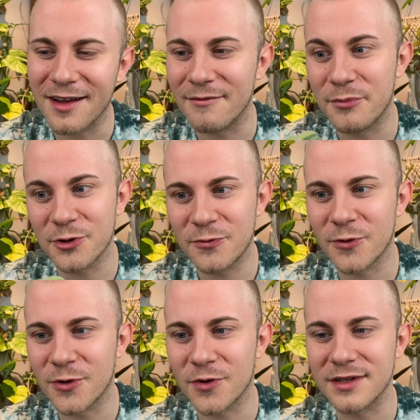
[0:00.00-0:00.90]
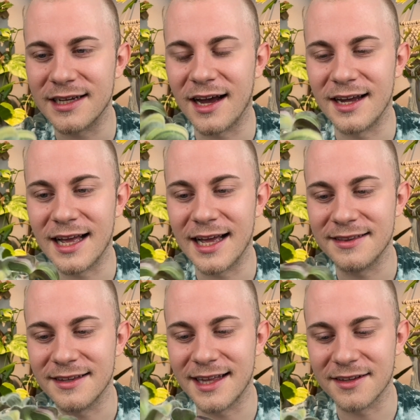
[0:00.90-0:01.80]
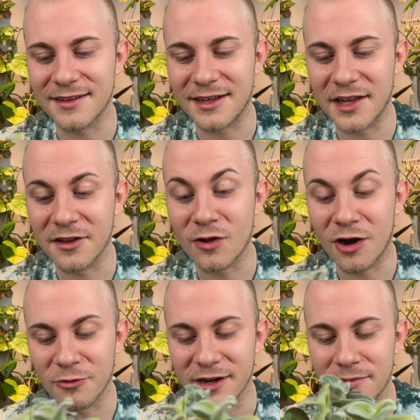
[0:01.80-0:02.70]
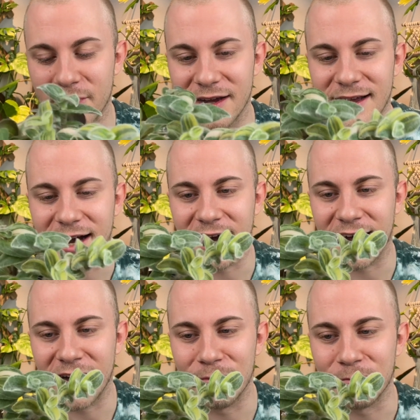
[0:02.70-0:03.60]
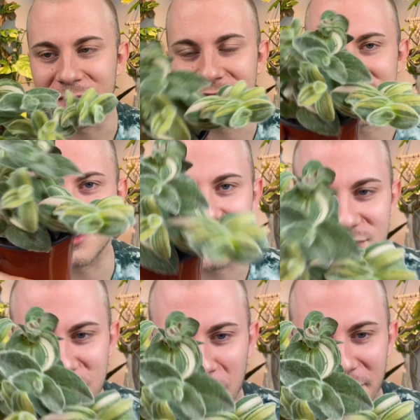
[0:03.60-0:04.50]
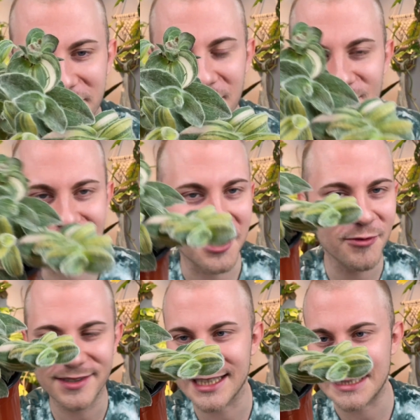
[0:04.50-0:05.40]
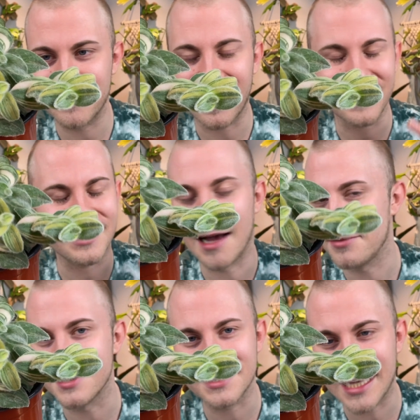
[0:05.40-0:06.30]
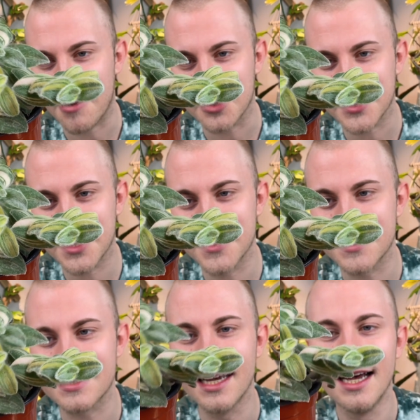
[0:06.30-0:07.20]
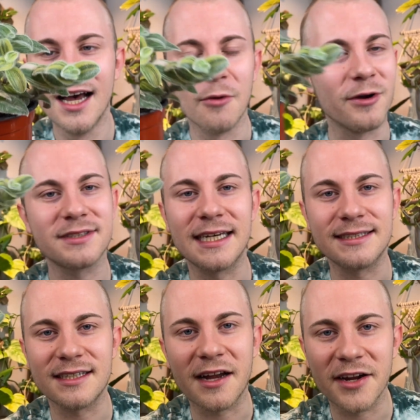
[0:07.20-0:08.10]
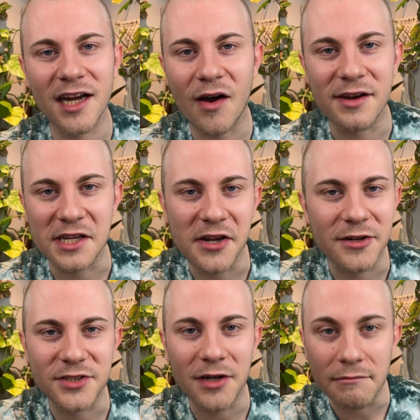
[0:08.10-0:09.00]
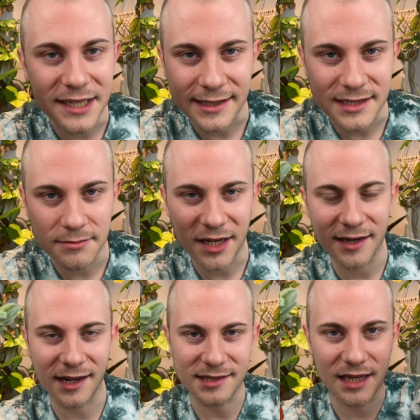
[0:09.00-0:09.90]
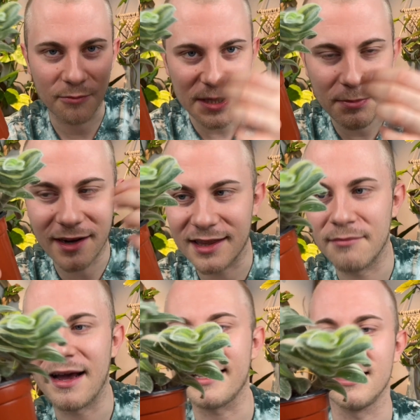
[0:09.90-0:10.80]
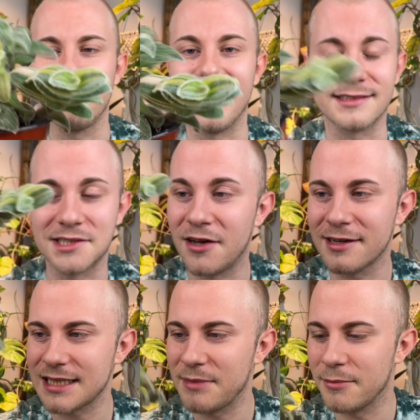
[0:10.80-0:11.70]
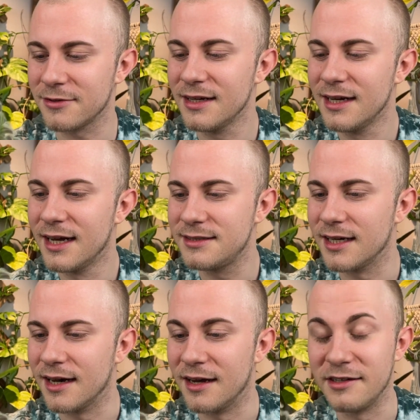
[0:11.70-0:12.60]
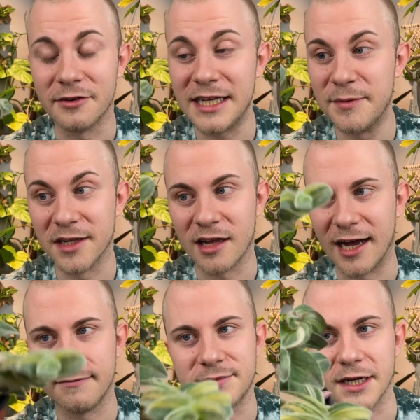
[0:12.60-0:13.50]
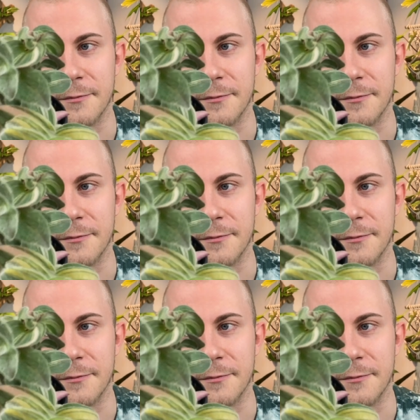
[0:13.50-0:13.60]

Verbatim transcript: beautiful in, in, the, in the long run, but um, this is just so pretty. I was like, for six bucks, I'm gonna see how it grows. Worst case scenario, in a year or two, I'm taking some cuttings and I'm repotting them back in the base, as long as I'm able to, you know, keep it alive. So